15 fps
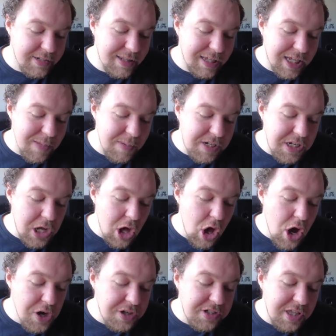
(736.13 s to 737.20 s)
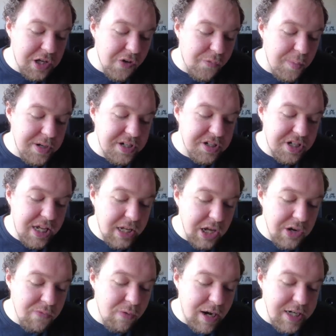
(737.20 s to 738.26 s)
The committee urges the government to seek
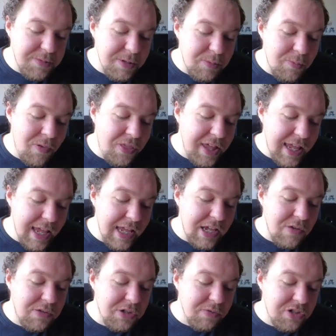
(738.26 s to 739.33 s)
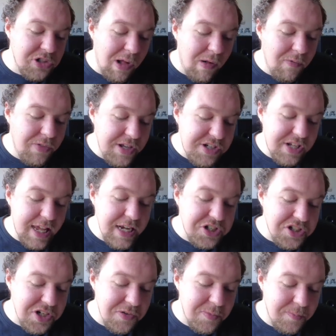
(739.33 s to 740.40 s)
an arrangement with the EU to resolve this
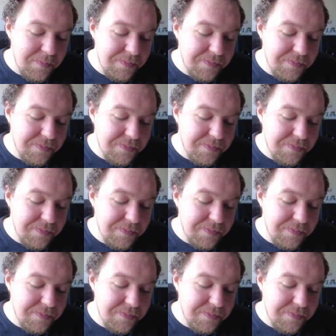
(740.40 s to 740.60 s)
issue.